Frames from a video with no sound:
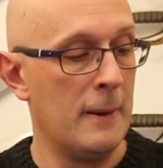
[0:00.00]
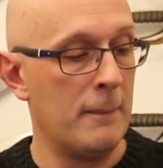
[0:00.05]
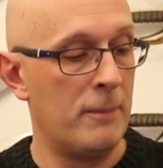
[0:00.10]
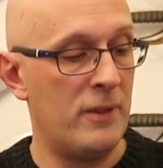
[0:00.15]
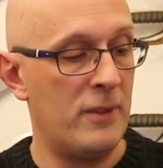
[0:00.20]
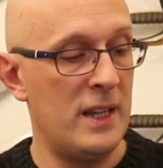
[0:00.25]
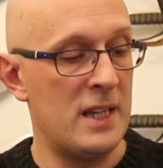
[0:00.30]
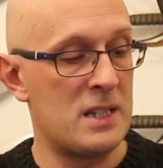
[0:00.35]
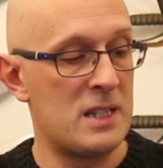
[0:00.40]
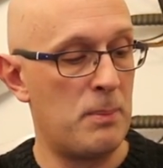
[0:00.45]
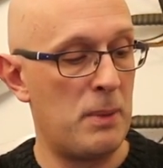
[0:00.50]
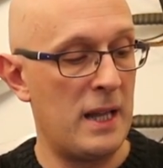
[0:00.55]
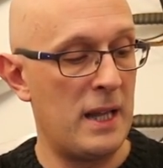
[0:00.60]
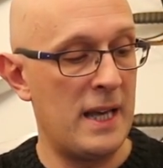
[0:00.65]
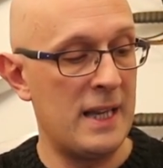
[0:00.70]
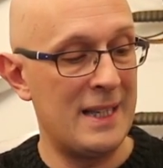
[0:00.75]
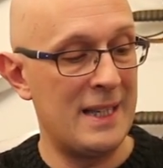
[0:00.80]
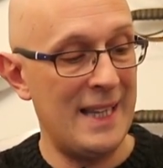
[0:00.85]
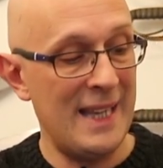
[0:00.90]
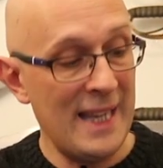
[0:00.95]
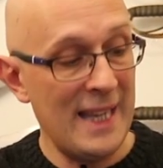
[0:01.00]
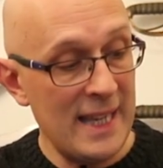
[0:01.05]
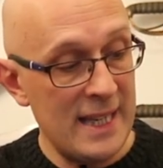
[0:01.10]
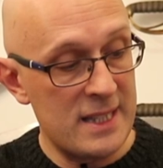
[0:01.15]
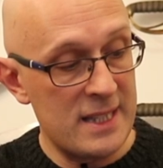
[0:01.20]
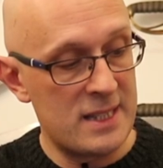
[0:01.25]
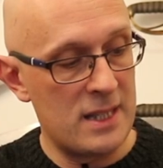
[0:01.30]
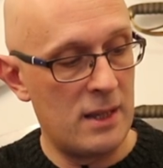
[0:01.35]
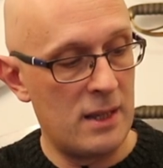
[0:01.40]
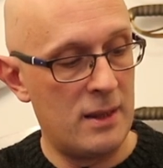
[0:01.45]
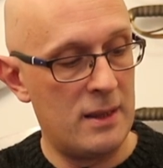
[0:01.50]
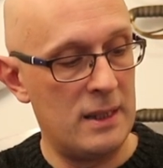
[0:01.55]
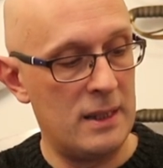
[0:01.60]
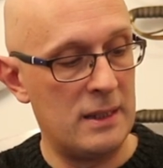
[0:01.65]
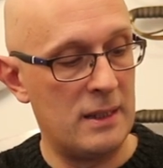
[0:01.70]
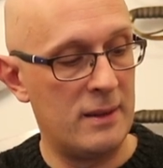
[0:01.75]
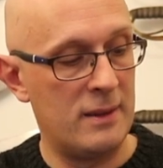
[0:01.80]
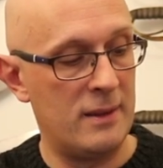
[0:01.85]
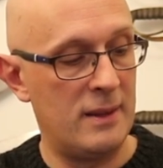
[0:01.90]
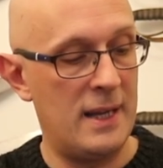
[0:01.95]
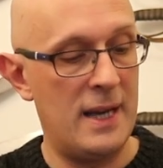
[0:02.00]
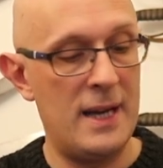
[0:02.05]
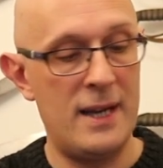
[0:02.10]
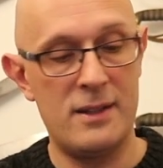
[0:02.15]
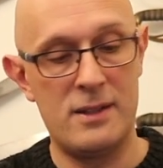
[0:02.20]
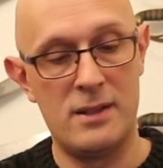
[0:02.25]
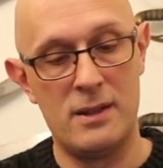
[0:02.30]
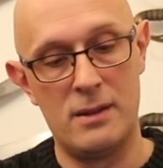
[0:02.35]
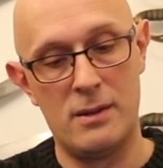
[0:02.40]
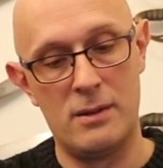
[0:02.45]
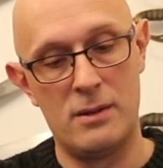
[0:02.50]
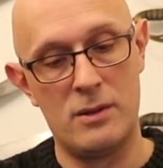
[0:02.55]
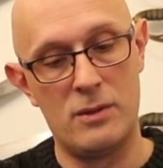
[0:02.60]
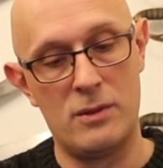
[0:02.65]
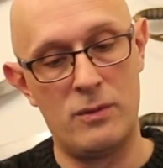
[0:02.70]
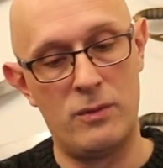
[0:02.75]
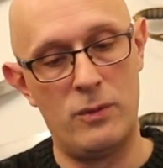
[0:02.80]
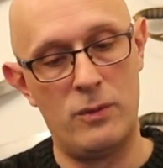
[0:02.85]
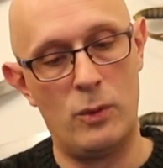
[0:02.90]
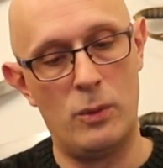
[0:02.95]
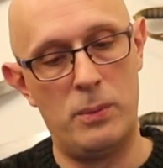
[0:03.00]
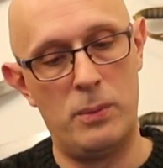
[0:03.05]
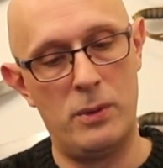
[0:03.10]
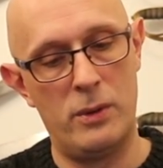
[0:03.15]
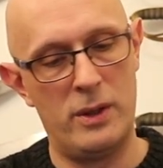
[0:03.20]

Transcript: This blade is thinner than that, 4.